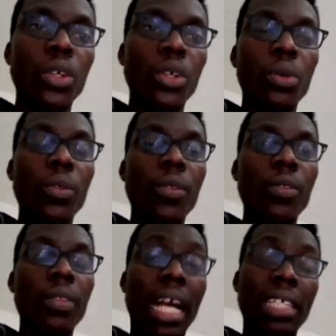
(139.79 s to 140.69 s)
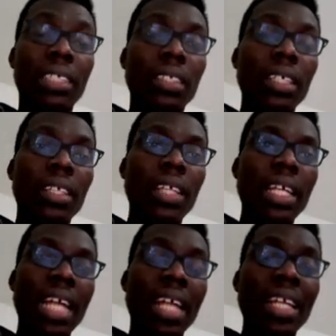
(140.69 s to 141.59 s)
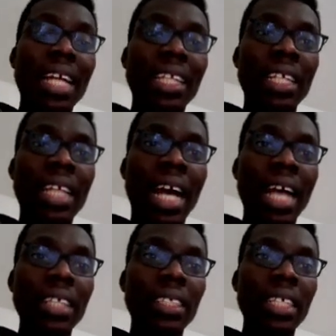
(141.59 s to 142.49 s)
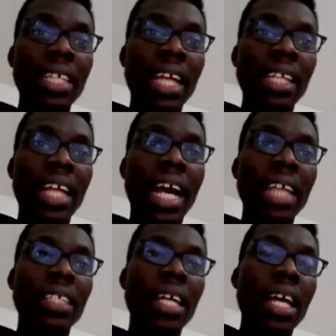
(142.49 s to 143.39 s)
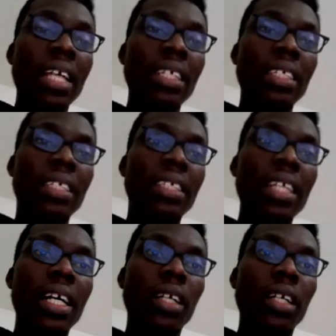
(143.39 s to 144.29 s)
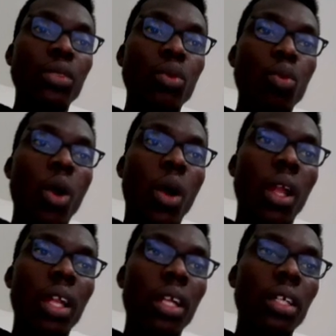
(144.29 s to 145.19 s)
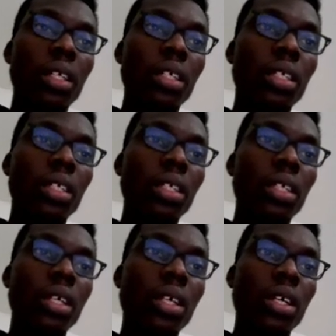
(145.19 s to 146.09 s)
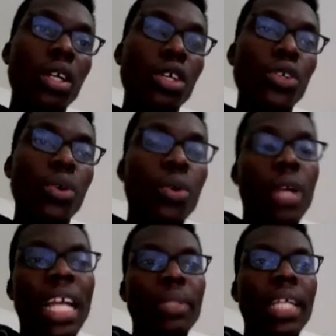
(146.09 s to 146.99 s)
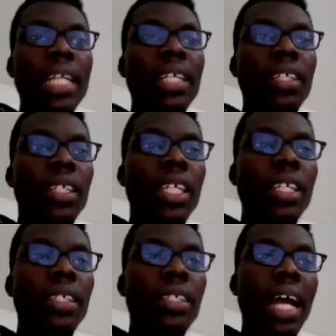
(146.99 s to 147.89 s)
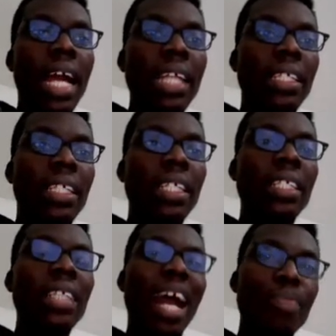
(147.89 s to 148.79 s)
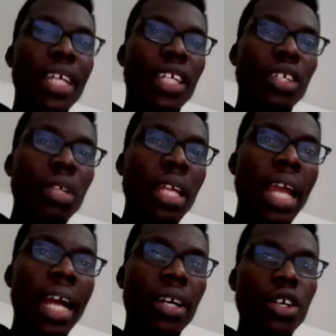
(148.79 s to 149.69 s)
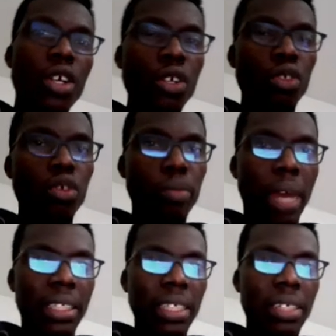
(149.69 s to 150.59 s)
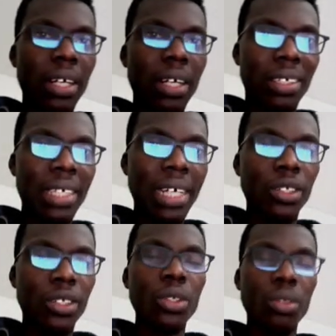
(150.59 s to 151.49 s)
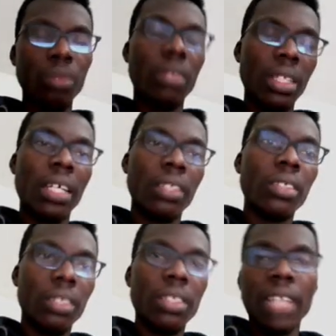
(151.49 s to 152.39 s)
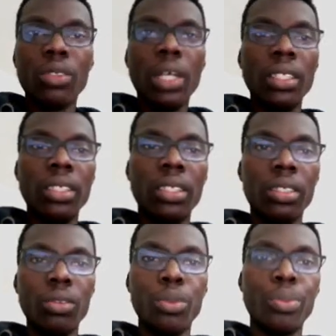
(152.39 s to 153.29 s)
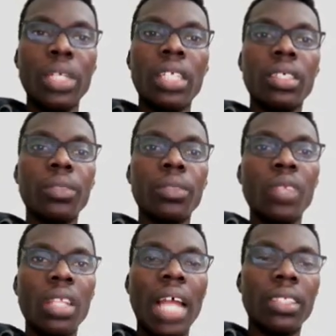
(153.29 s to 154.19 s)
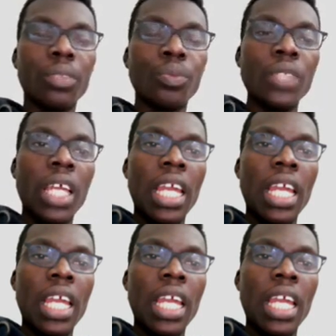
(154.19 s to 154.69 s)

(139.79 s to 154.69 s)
So that's the thing. The another thing it has cell wall. So especially this and these are peculiar to bacterial cells. So, and that's why we picked that.